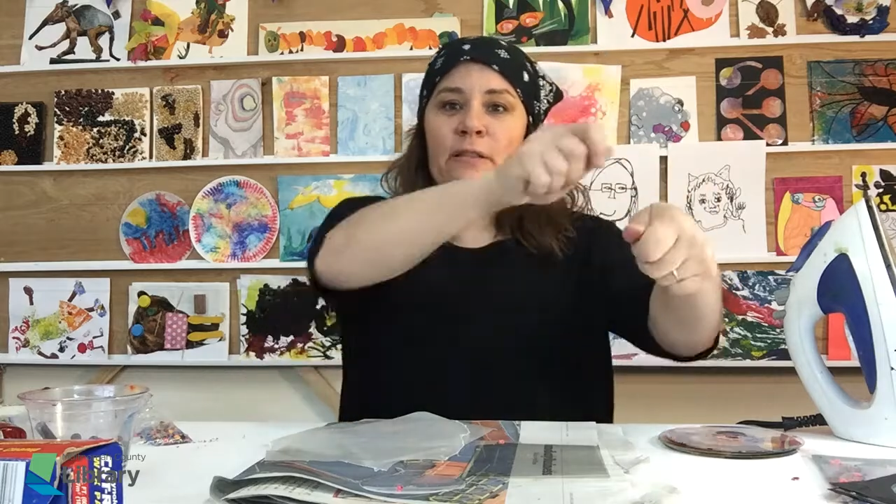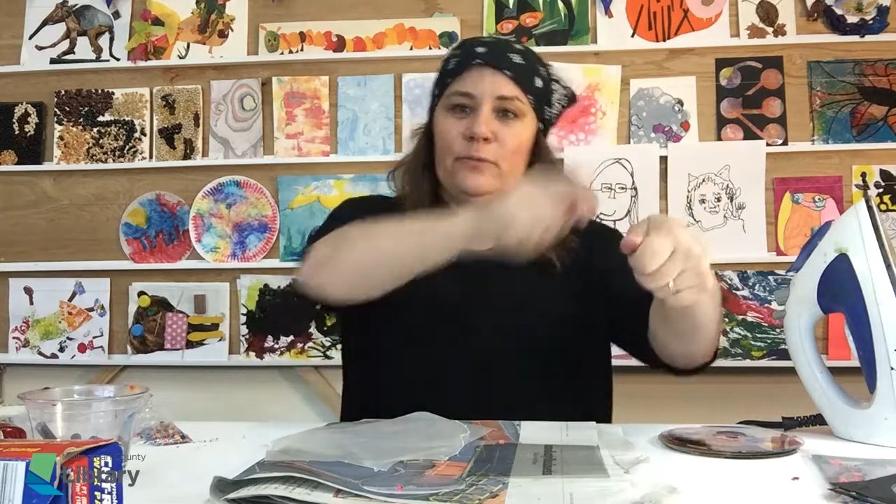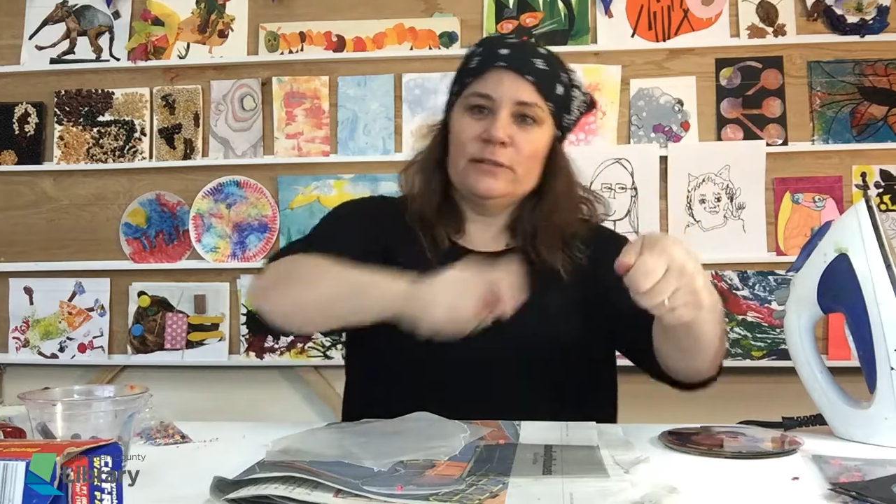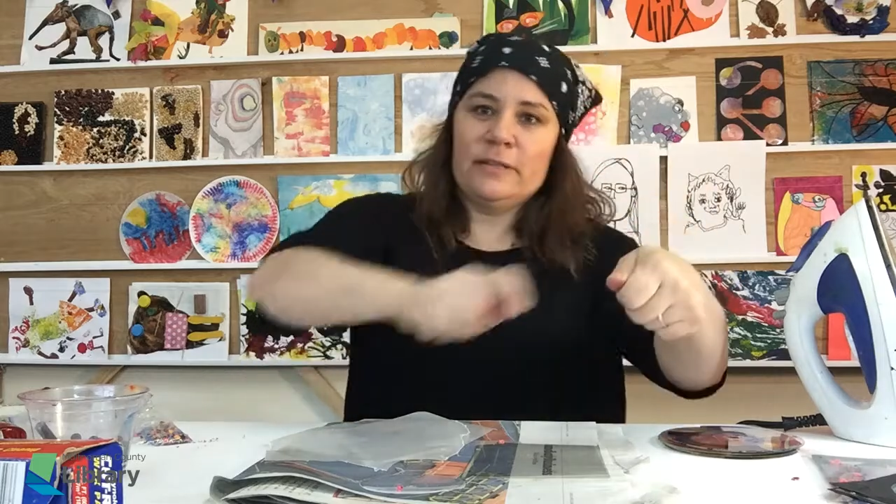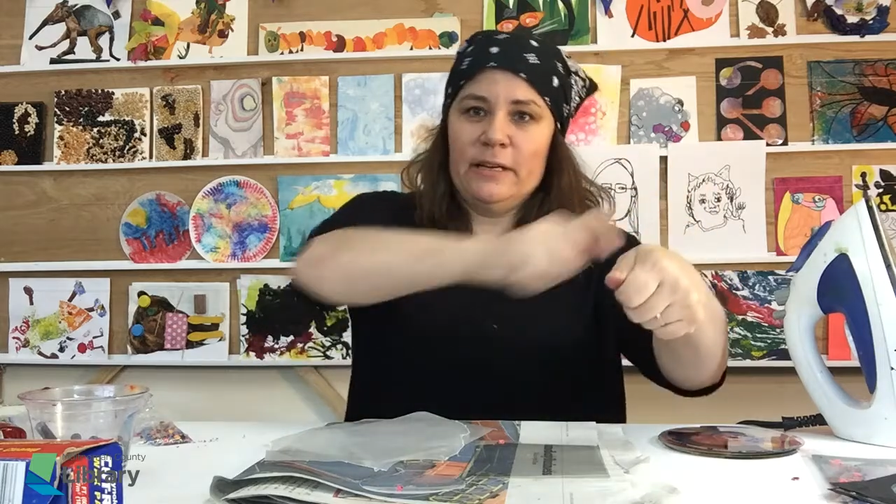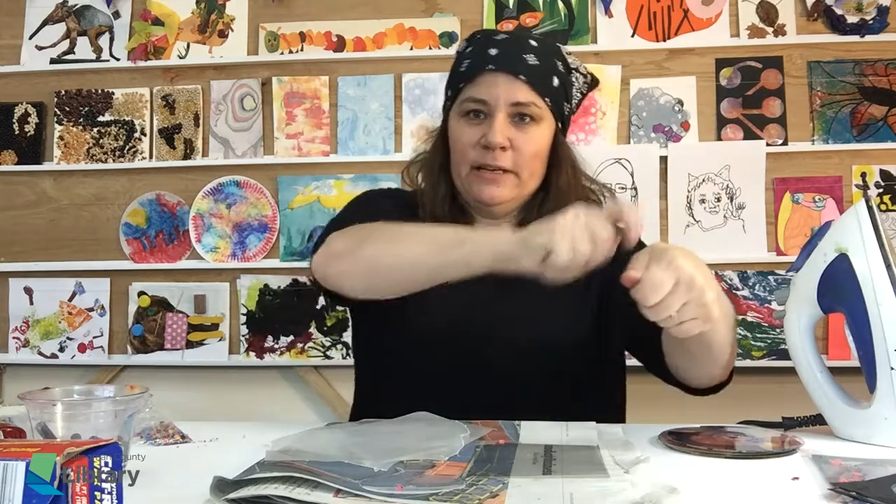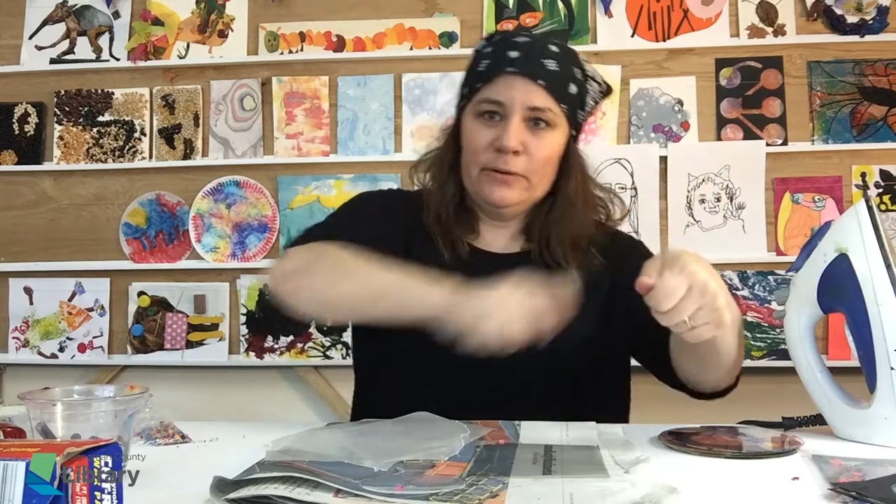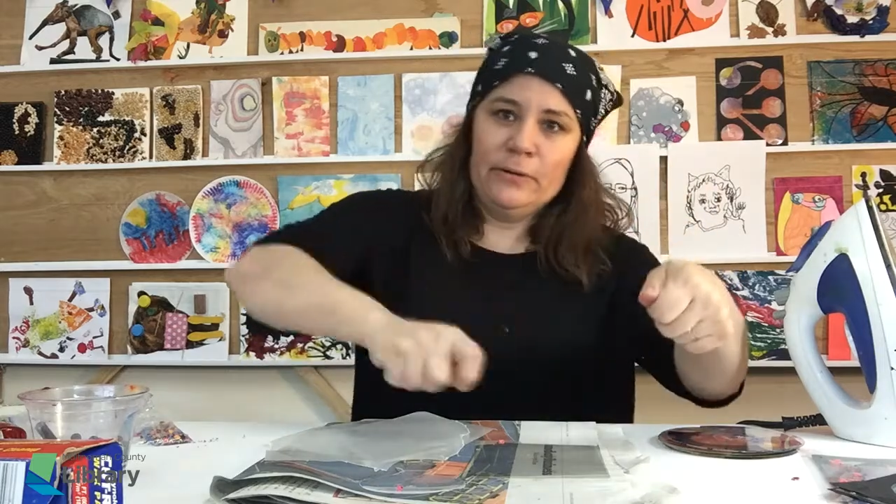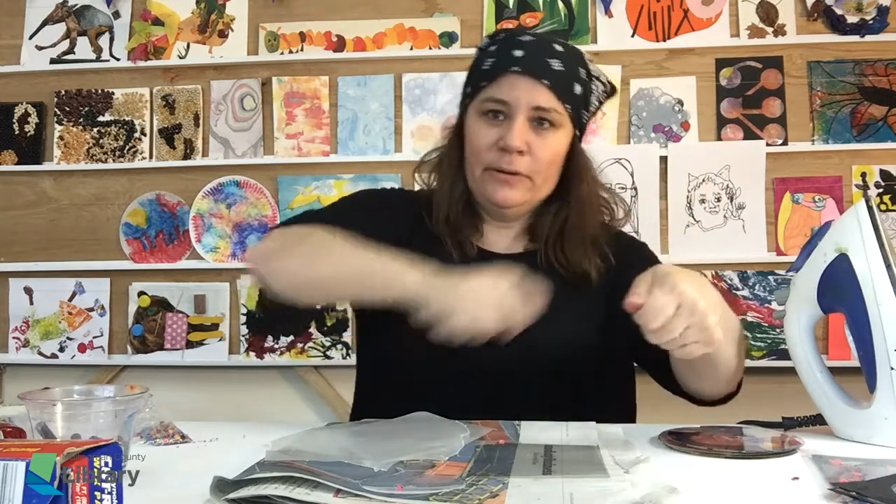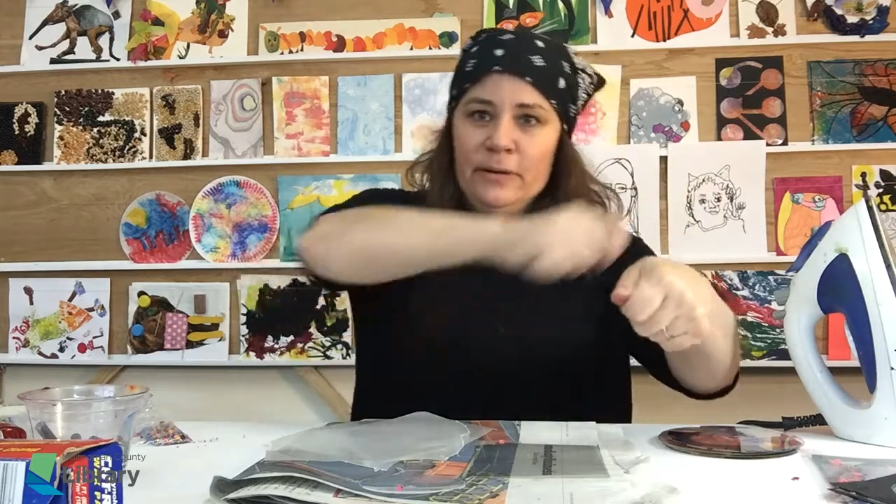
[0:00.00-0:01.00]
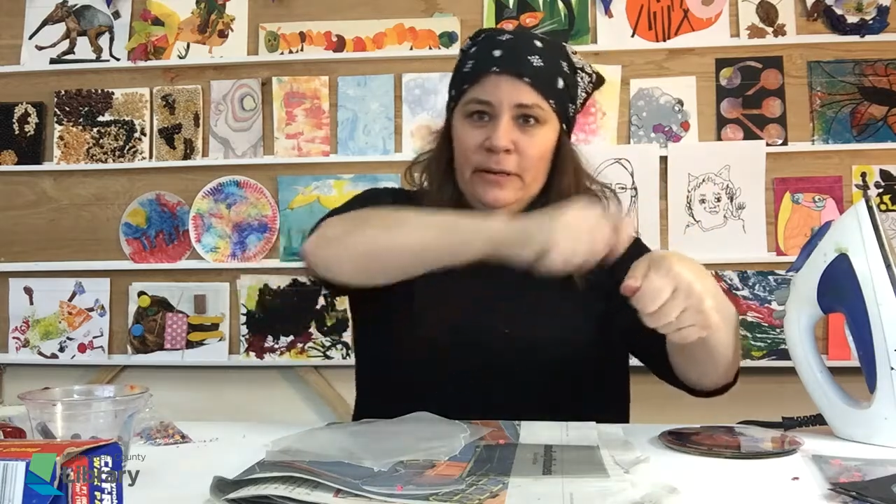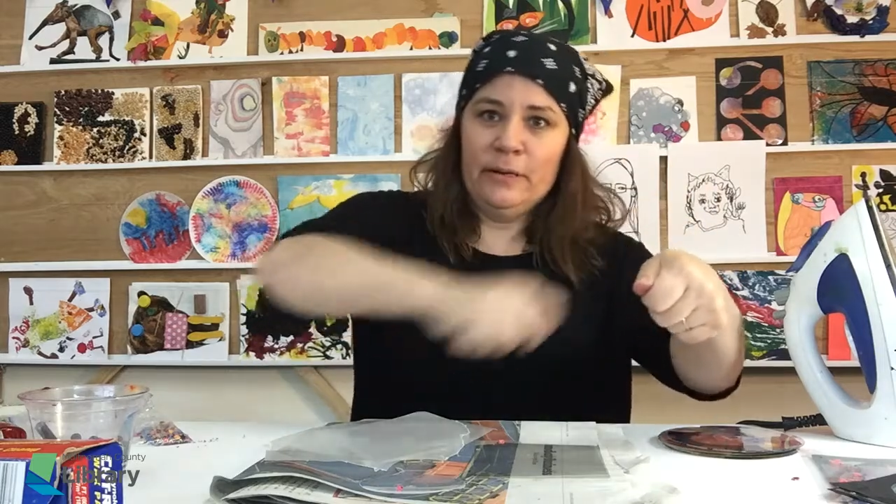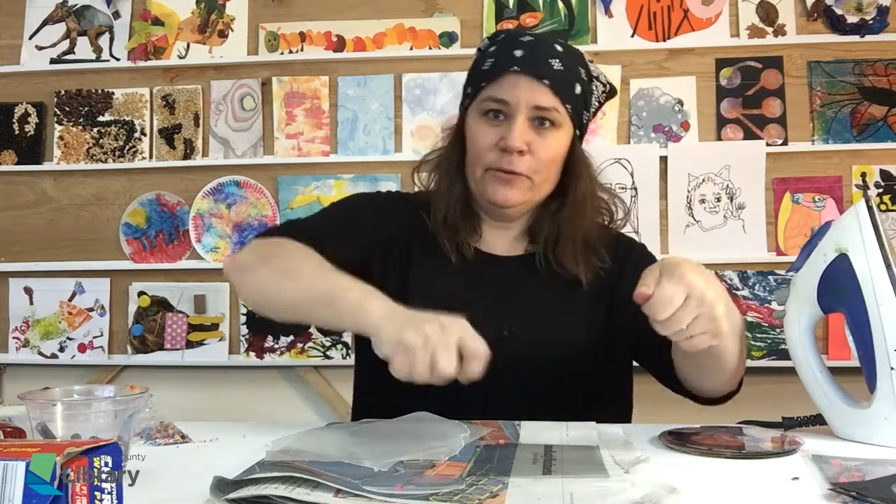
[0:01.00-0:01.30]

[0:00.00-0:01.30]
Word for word: the ones that you, you